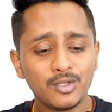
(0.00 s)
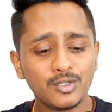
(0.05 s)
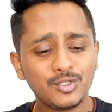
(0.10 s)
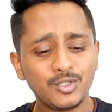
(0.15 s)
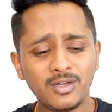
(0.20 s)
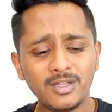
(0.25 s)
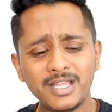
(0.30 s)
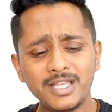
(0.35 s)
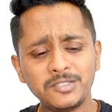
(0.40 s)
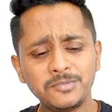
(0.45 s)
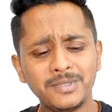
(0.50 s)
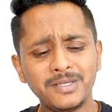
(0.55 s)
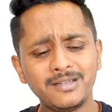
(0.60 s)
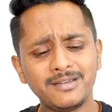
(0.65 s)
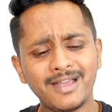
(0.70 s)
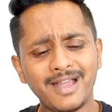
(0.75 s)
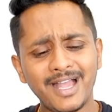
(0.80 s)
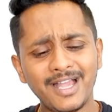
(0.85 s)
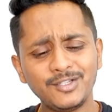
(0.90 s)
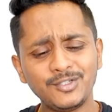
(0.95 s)
John has been
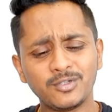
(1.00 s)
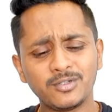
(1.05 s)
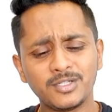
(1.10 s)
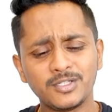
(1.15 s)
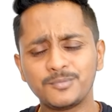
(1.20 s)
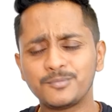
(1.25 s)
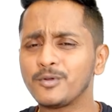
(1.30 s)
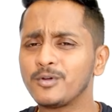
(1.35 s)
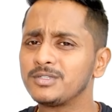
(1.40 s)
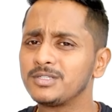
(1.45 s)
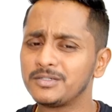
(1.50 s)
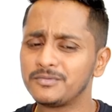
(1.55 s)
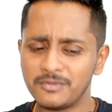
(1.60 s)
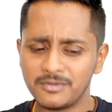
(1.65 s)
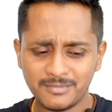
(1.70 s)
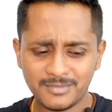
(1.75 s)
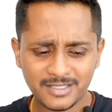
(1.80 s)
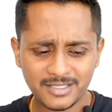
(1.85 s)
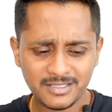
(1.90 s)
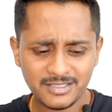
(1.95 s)
dash on his project
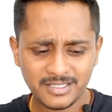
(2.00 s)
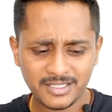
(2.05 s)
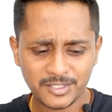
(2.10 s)
for months.